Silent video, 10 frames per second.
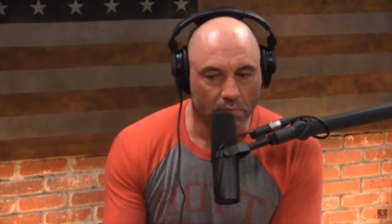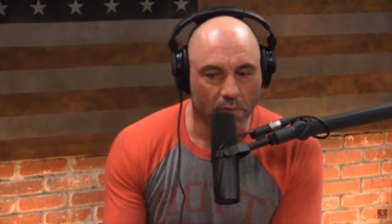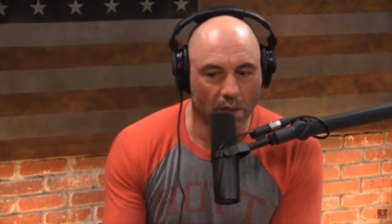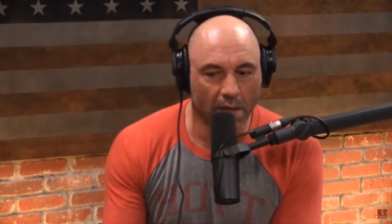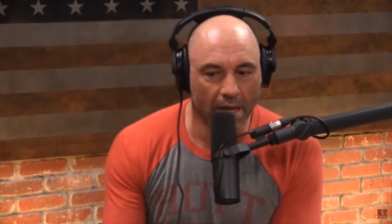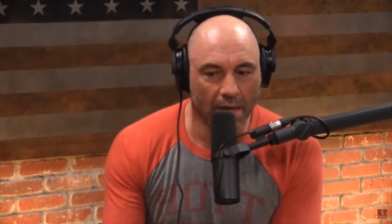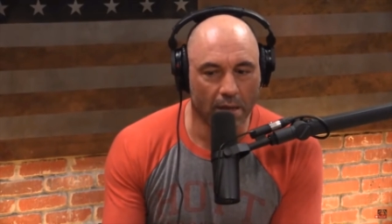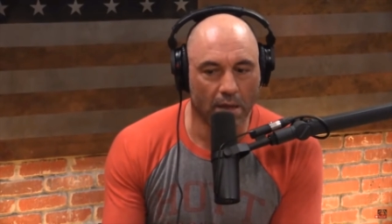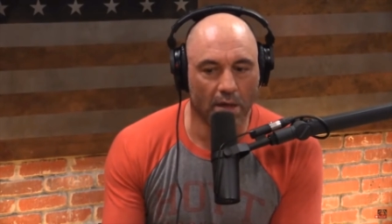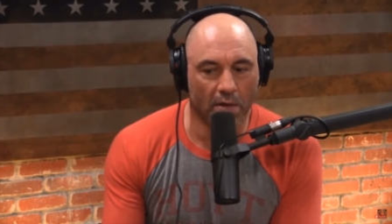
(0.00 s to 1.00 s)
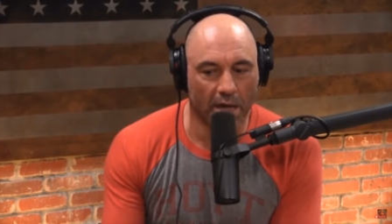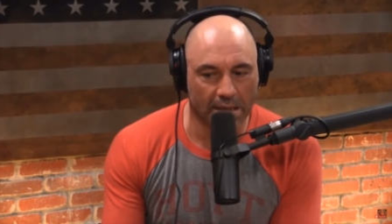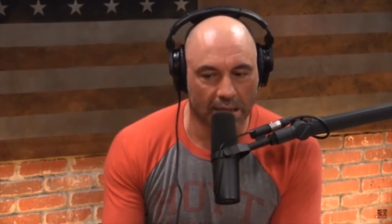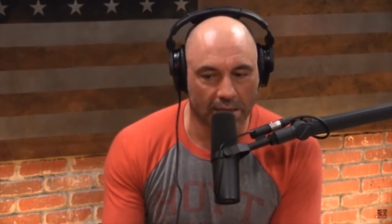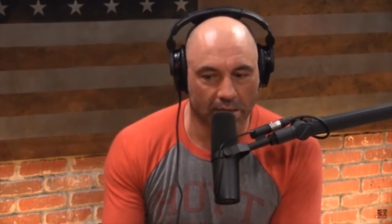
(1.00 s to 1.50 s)
Then,
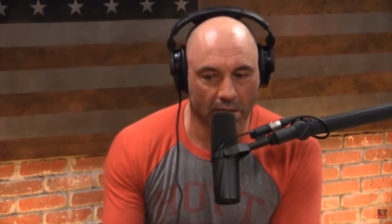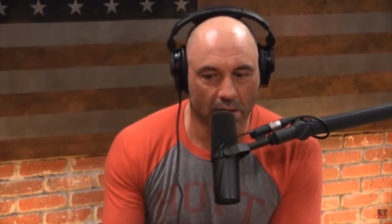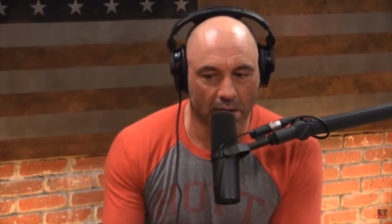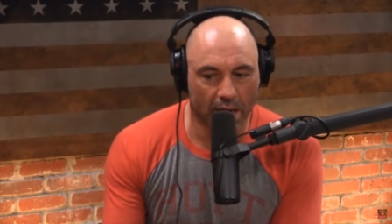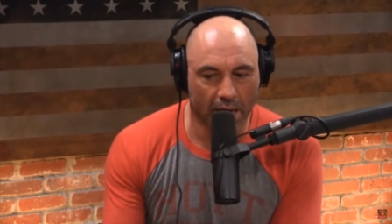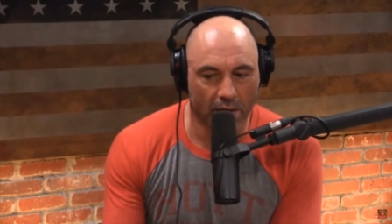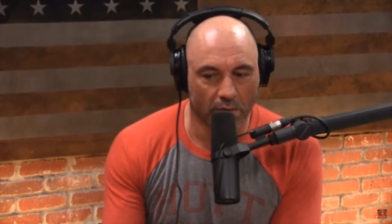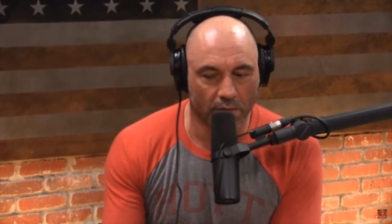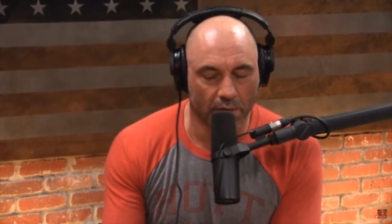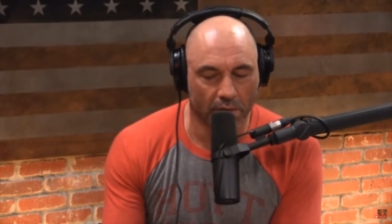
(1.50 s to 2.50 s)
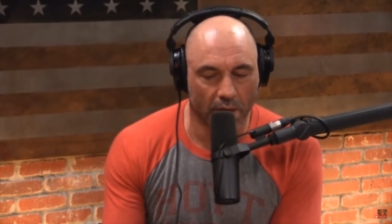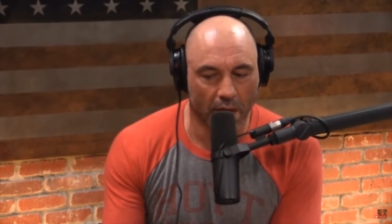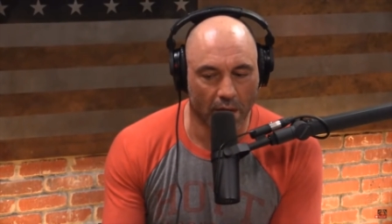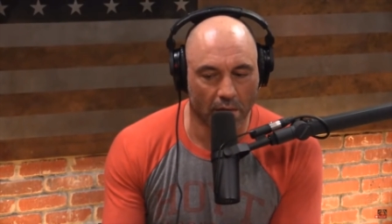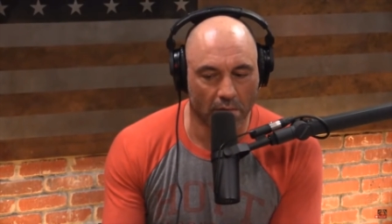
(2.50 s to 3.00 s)
as I started getting older
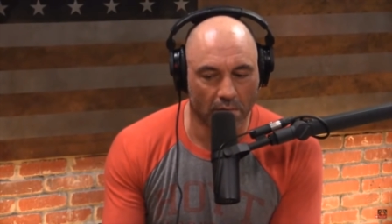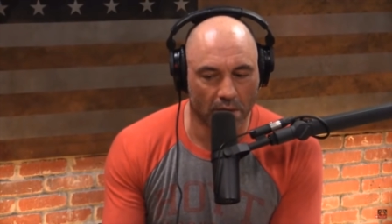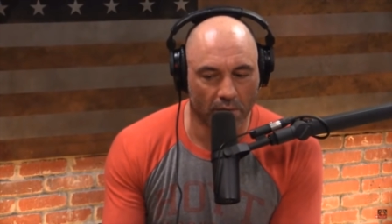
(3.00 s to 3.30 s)
and